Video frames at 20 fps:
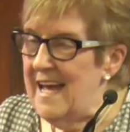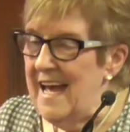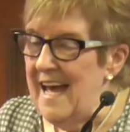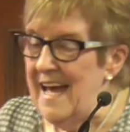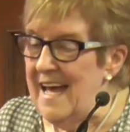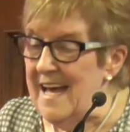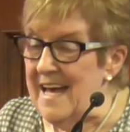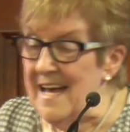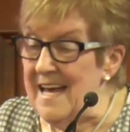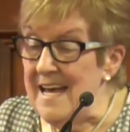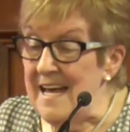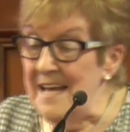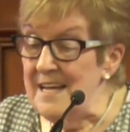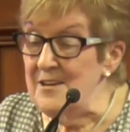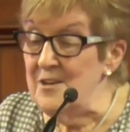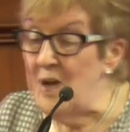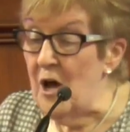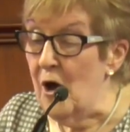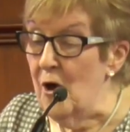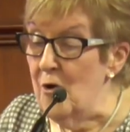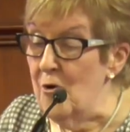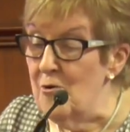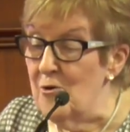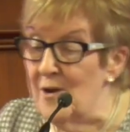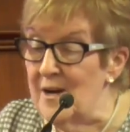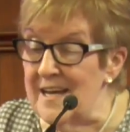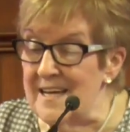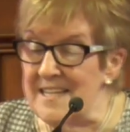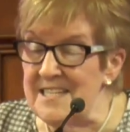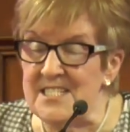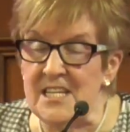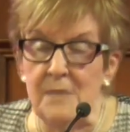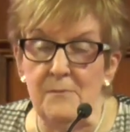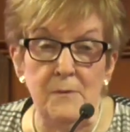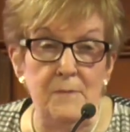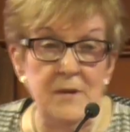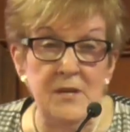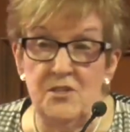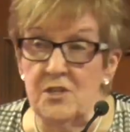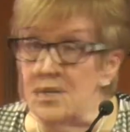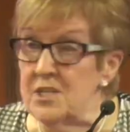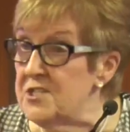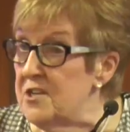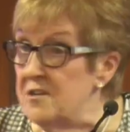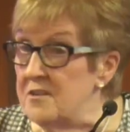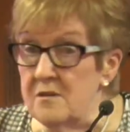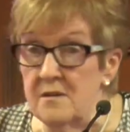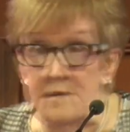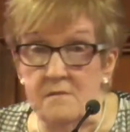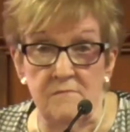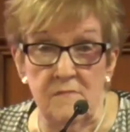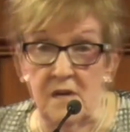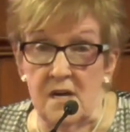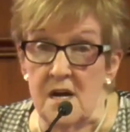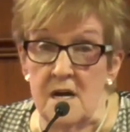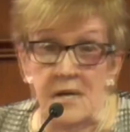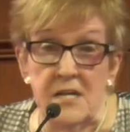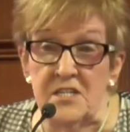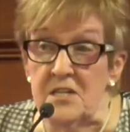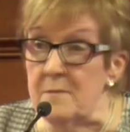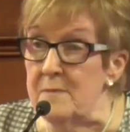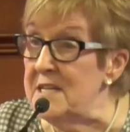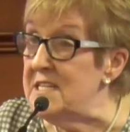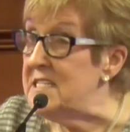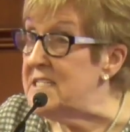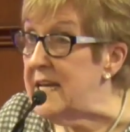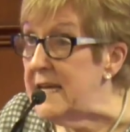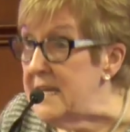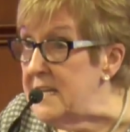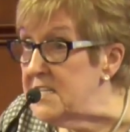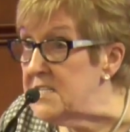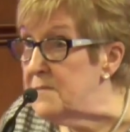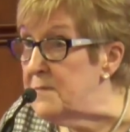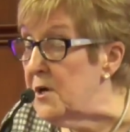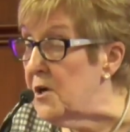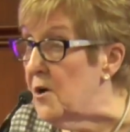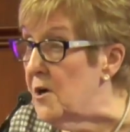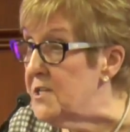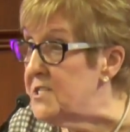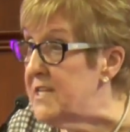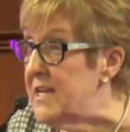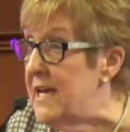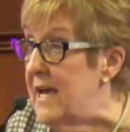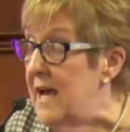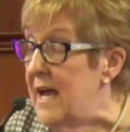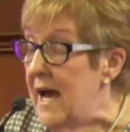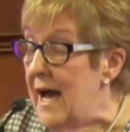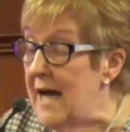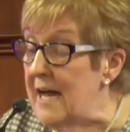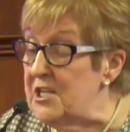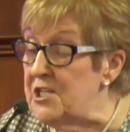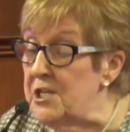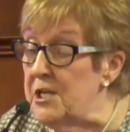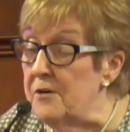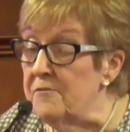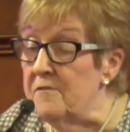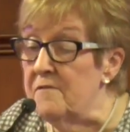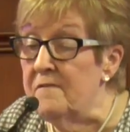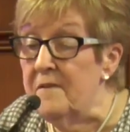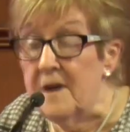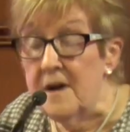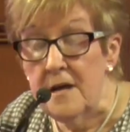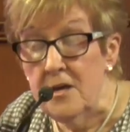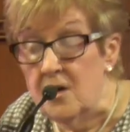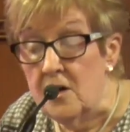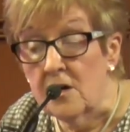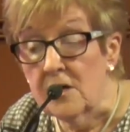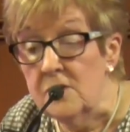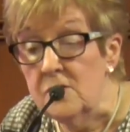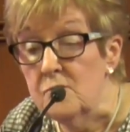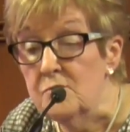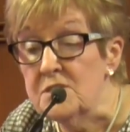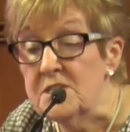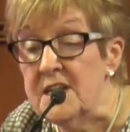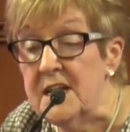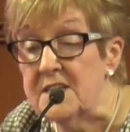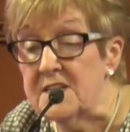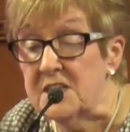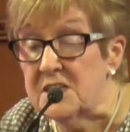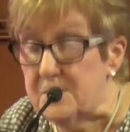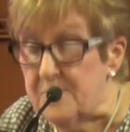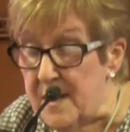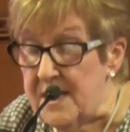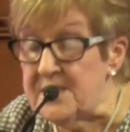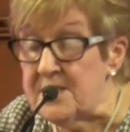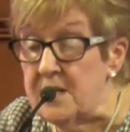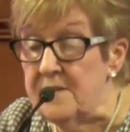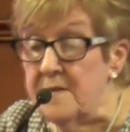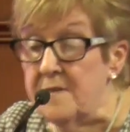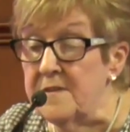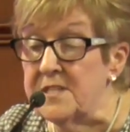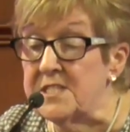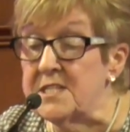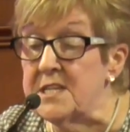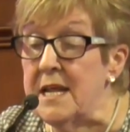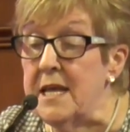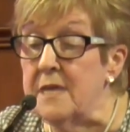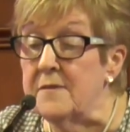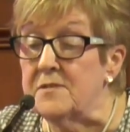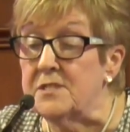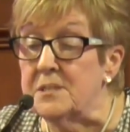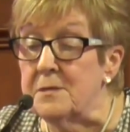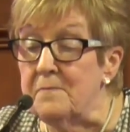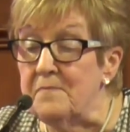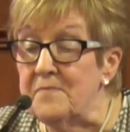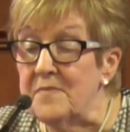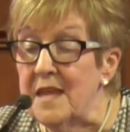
uh, now she would be just in her early to mid teens because they had children very young in those days, especially the slaves.